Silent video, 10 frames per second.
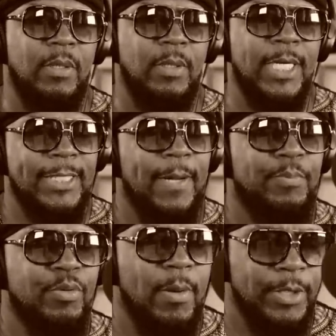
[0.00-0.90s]
Because I
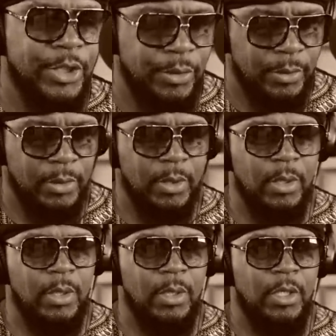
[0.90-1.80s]
promise you,
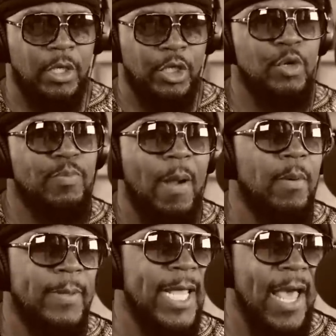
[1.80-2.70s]
you
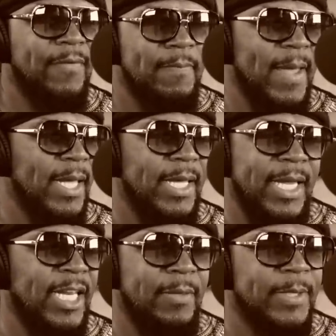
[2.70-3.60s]
probably haven't made
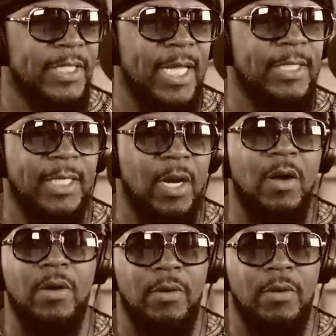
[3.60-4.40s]
any mistakes at all.